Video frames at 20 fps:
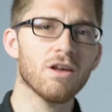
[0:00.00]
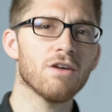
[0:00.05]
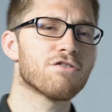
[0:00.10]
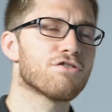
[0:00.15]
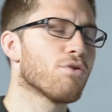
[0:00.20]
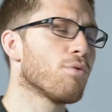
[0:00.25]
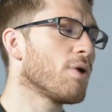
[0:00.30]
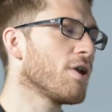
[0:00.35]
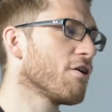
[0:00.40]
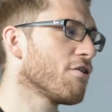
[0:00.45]

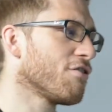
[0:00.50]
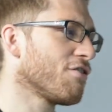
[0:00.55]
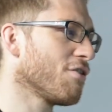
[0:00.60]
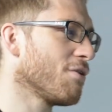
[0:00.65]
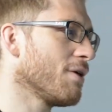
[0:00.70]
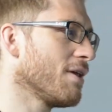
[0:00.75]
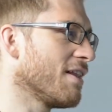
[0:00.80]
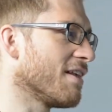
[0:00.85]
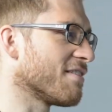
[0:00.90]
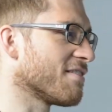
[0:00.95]
So when you're
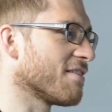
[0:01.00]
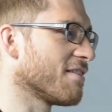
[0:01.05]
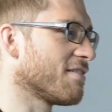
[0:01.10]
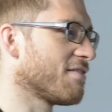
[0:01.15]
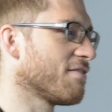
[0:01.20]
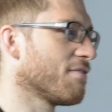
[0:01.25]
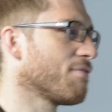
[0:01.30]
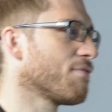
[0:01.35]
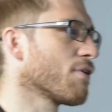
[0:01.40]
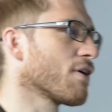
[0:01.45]
doing
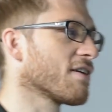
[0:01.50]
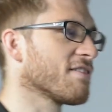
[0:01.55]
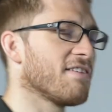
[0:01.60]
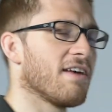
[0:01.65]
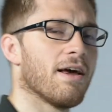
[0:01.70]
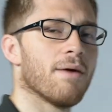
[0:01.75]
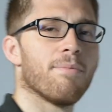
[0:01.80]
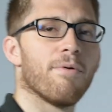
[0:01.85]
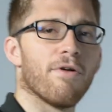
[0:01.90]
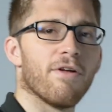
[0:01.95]
this, for
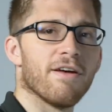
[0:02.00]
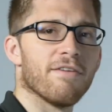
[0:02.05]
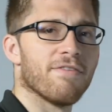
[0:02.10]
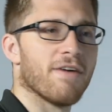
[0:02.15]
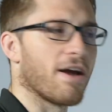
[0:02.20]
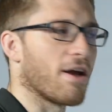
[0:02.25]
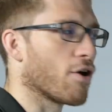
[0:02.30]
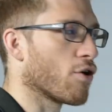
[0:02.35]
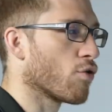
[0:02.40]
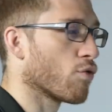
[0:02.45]
example, if
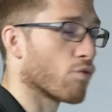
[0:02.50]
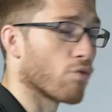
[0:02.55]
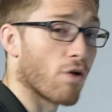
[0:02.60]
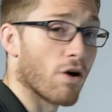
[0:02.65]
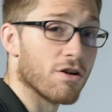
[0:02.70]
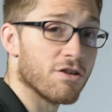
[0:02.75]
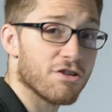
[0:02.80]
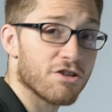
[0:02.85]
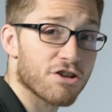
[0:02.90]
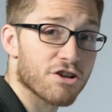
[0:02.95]
I
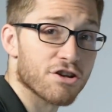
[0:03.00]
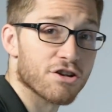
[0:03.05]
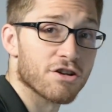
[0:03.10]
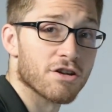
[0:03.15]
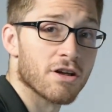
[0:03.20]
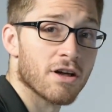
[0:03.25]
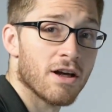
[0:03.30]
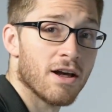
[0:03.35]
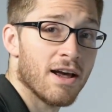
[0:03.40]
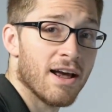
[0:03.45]

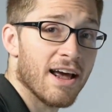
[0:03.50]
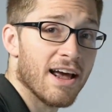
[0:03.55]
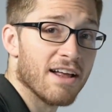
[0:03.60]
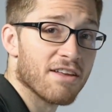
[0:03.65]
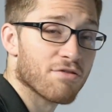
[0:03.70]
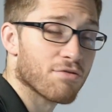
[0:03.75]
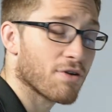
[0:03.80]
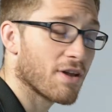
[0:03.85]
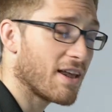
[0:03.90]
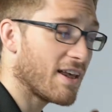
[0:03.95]
crunch,
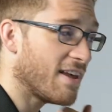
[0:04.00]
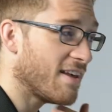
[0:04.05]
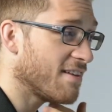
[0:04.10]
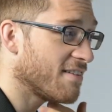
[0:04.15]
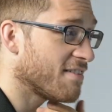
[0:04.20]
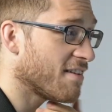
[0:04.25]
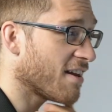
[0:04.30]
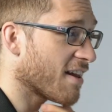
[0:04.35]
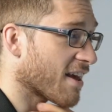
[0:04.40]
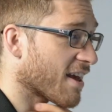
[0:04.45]
it's really
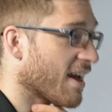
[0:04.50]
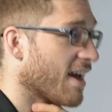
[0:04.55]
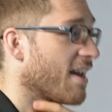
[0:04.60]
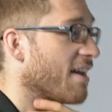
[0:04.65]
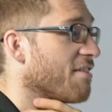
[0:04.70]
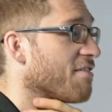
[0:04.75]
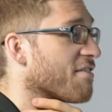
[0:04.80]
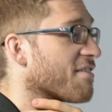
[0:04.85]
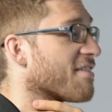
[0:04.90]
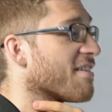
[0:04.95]
easy to kind
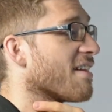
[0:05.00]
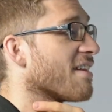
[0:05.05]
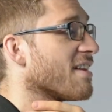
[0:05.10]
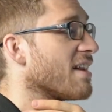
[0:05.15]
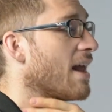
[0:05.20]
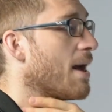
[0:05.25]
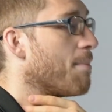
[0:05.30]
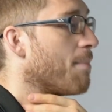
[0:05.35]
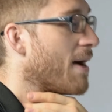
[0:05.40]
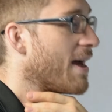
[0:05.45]
of just
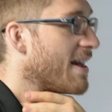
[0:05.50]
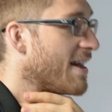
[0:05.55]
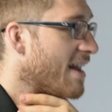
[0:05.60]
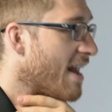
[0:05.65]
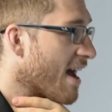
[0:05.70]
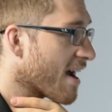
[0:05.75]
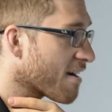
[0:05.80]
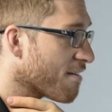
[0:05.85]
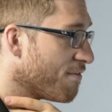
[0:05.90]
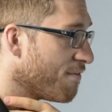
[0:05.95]
let my
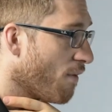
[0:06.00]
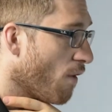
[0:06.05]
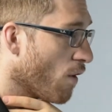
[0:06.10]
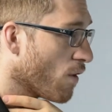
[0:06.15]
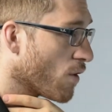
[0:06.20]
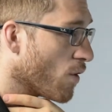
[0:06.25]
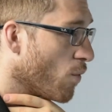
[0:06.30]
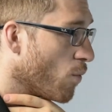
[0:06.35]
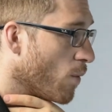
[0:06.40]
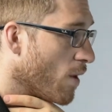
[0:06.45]
neck
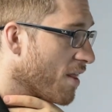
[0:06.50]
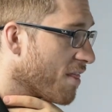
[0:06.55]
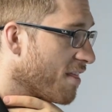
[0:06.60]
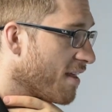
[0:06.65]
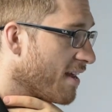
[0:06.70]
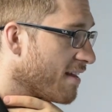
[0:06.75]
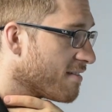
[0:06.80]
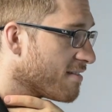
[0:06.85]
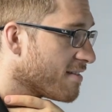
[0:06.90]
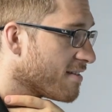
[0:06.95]
follow with
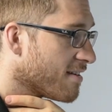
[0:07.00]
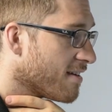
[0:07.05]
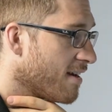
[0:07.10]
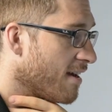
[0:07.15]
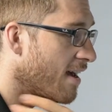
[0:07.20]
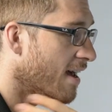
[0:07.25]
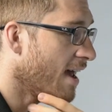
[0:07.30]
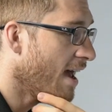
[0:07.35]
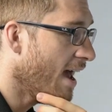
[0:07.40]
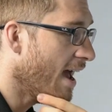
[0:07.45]
it.
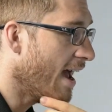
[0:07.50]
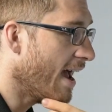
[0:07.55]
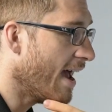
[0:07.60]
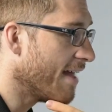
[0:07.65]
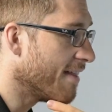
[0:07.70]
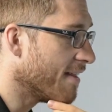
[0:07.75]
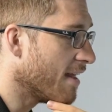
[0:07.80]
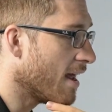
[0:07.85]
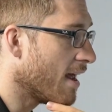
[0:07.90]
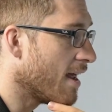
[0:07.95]

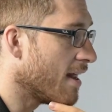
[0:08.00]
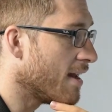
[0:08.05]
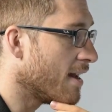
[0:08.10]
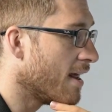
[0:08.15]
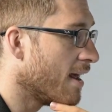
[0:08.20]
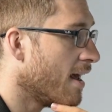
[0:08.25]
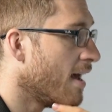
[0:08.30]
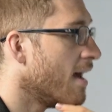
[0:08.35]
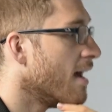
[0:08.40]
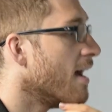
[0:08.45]
And
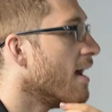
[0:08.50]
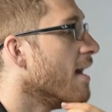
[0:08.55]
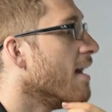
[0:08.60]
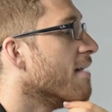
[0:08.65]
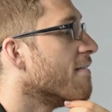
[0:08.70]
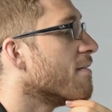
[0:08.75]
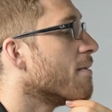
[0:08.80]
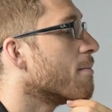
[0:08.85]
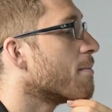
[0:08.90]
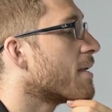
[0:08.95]
then
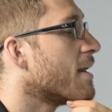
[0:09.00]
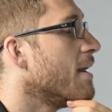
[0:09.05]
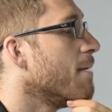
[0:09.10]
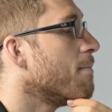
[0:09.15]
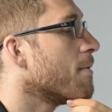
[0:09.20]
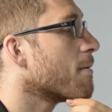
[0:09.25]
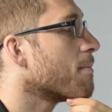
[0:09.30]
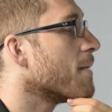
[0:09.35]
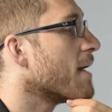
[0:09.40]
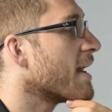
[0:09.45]
if I'm
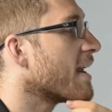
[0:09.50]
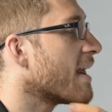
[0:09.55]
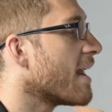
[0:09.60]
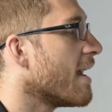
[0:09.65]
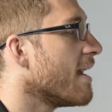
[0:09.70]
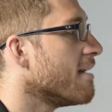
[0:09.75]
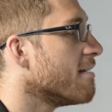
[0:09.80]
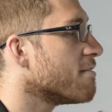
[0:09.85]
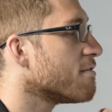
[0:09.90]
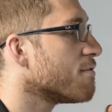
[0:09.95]
keeping my
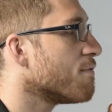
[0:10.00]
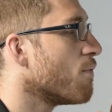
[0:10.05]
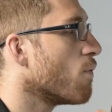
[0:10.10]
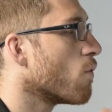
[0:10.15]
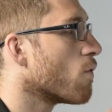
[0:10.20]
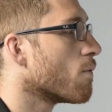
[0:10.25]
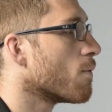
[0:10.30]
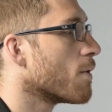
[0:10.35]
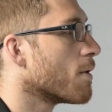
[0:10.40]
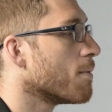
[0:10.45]
gaze
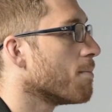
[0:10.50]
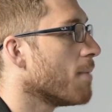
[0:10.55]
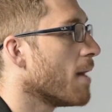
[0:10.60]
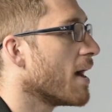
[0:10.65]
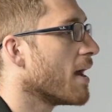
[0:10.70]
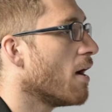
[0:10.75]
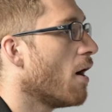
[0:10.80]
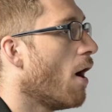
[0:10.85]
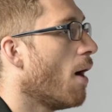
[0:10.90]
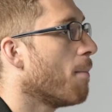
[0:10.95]
forward,
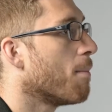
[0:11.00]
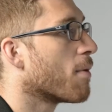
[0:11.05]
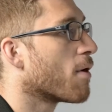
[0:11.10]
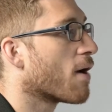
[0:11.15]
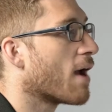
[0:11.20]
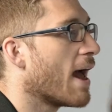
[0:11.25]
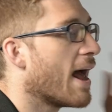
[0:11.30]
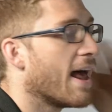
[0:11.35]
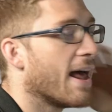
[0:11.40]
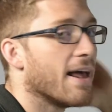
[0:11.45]
my
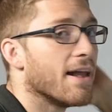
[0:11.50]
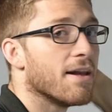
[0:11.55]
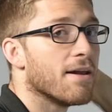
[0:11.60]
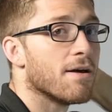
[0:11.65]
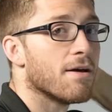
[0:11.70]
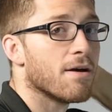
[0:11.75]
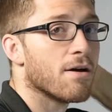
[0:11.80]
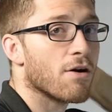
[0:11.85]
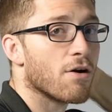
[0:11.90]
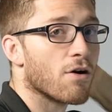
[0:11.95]
upper
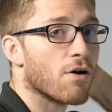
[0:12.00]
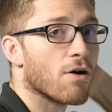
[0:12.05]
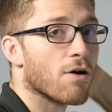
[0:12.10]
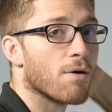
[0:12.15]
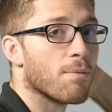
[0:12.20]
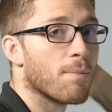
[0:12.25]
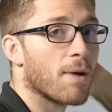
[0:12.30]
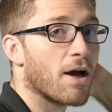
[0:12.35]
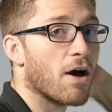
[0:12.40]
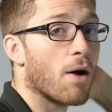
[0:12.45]
head
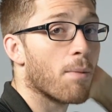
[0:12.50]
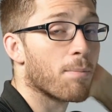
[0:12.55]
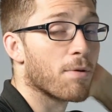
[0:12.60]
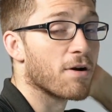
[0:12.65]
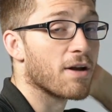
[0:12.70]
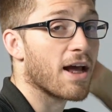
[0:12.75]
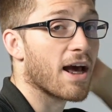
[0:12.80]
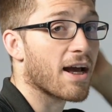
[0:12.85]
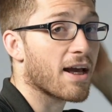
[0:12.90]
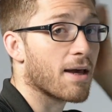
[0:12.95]
or my upper
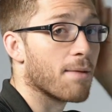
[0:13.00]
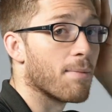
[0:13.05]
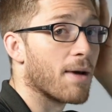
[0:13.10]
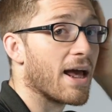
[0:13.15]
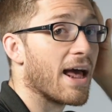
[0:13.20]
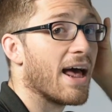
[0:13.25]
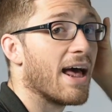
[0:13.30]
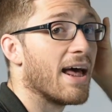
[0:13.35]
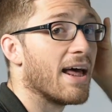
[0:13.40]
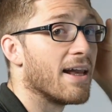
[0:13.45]
neck and my
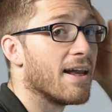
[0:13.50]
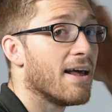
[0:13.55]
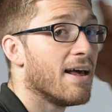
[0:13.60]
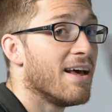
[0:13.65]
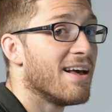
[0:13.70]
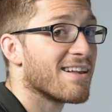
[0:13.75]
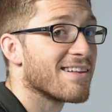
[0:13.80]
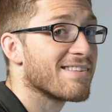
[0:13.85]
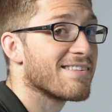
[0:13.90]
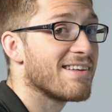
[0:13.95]
head
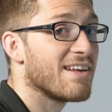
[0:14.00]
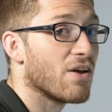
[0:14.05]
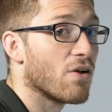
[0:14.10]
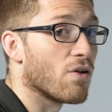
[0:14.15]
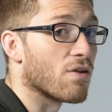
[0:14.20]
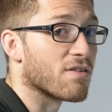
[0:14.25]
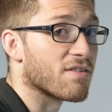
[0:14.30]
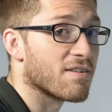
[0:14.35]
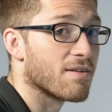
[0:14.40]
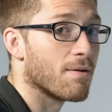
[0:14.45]

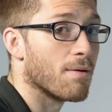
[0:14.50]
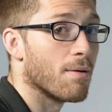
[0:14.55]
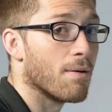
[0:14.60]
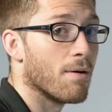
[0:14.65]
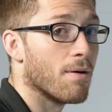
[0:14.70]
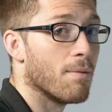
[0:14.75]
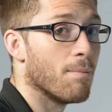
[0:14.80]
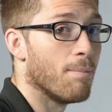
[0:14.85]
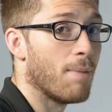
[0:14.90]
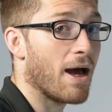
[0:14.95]
tilt
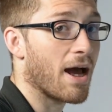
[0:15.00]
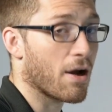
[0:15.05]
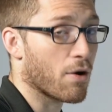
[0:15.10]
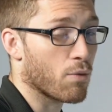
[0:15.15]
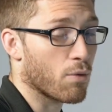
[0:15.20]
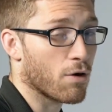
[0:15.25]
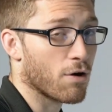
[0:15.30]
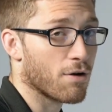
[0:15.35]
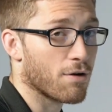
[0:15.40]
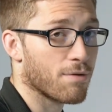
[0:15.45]

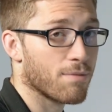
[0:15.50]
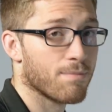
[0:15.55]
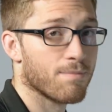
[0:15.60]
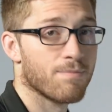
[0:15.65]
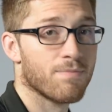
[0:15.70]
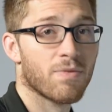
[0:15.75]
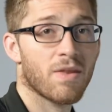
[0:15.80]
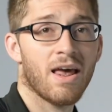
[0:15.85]
backward.